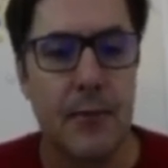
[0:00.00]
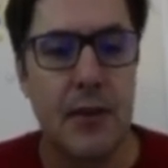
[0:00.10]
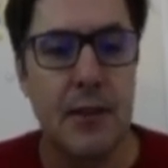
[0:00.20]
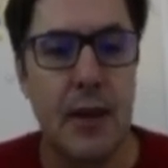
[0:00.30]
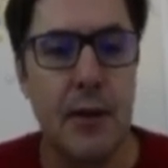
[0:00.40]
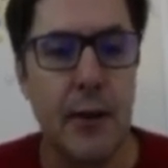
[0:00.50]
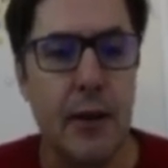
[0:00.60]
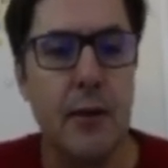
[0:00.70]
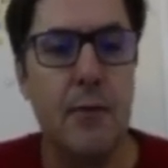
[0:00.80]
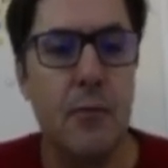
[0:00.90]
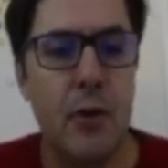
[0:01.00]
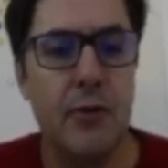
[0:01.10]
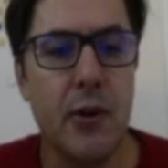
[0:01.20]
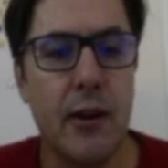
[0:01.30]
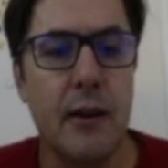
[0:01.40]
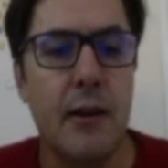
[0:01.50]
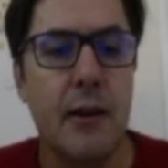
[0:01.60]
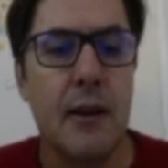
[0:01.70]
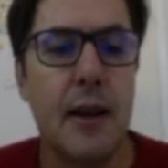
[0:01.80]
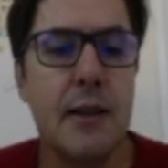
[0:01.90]
So here we go. We've got a
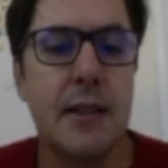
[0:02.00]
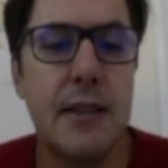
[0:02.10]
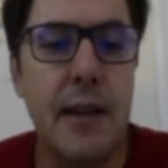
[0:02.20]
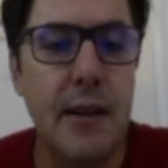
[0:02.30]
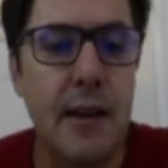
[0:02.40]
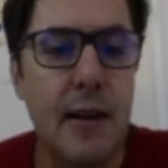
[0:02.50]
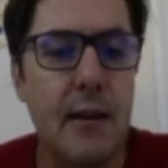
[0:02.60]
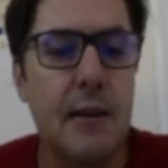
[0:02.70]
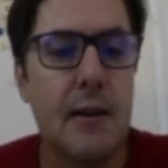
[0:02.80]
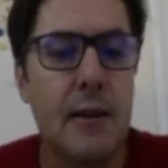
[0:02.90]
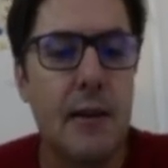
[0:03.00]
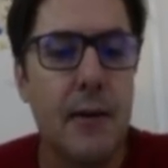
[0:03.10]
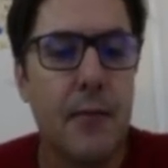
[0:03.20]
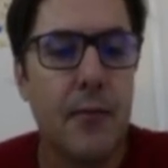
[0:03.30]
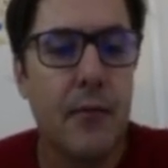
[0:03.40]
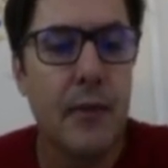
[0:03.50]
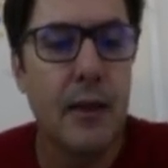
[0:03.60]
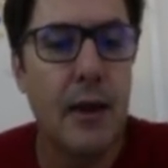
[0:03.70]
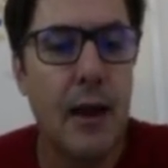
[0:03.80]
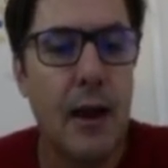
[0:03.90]
senior
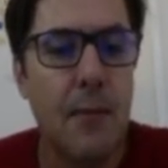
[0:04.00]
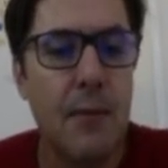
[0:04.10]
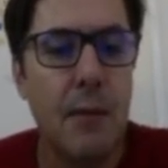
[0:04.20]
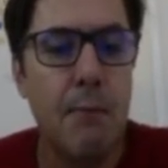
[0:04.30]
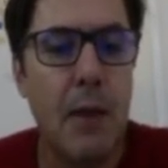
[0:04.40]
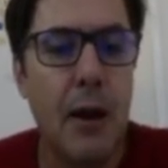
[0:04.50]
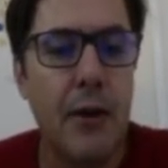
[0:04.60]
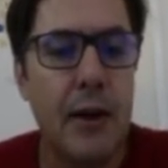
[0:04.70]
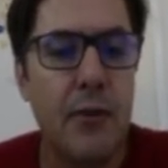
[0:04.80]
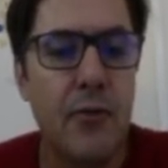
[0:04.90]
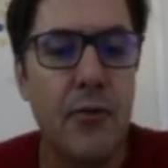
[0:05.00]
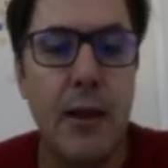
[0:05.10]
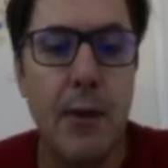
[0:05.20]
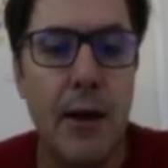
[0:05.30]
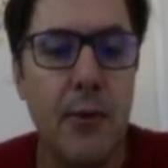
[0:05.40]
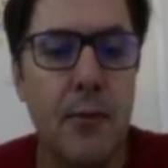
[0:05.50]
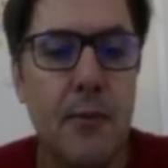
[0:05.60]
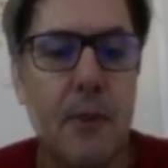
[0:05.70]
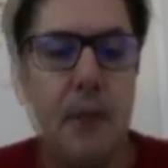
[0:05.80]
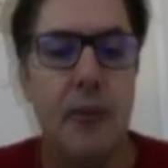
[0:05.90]
married female.
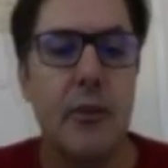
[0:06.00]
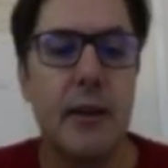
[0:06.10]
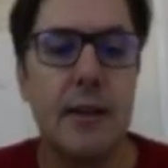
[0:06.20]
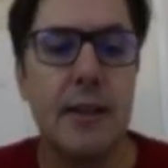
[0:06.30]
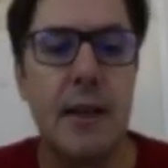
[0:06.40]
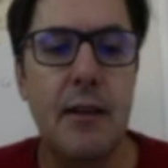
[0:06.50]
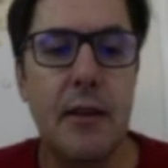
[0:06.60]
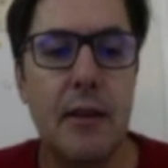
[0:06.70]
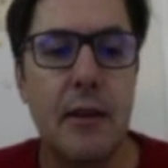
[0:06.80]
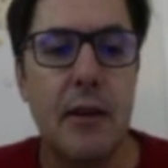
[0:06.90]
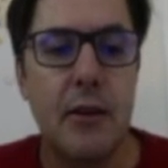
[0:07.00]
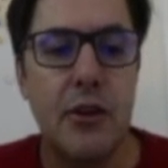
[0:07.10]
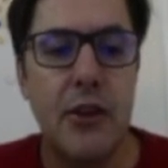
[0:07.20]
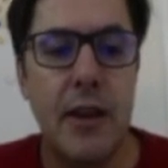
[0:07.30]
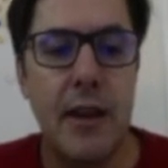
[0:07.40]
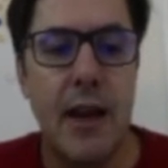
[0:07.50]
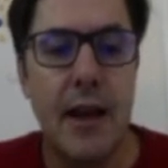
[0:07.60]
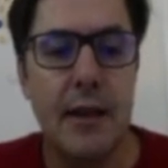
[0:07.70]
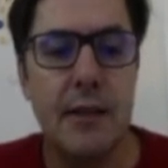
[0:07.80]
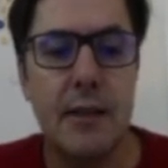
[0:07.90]
You can see that she
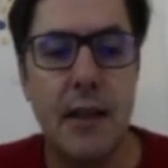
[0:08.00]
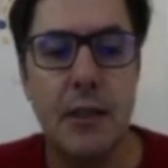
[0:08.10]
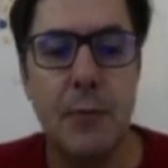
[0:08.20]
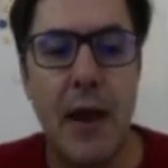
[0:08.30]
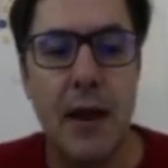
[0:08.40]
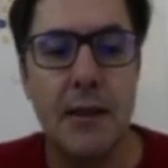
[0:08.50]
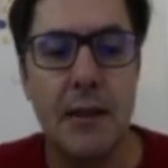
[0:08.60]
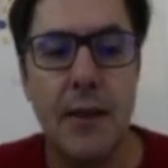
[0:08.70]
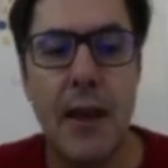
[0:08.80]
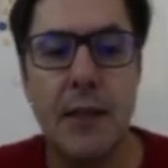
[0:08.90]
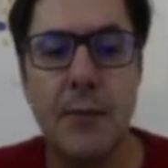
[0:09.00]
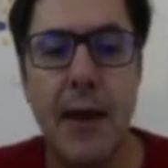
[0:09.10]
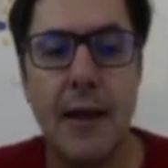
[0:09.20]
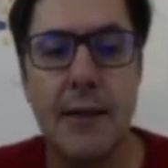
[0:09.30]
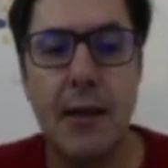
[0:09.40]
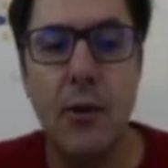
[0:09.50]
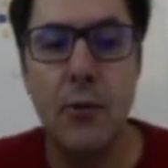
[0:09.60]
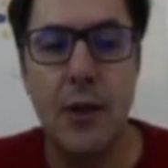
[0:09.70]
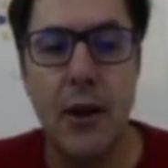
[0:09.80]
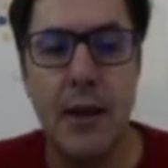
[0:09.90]
has a spouse, and that spouse
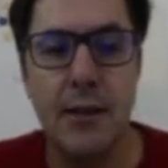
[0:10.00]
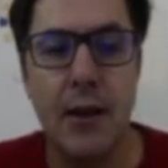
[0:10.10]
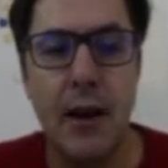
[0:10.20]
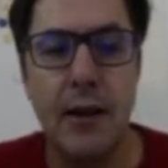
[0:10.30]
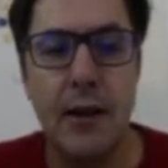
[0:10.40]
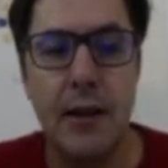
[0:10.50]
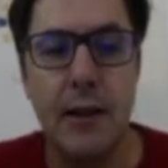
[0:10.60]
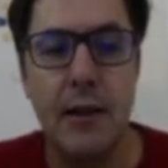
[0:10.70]
also has an ID.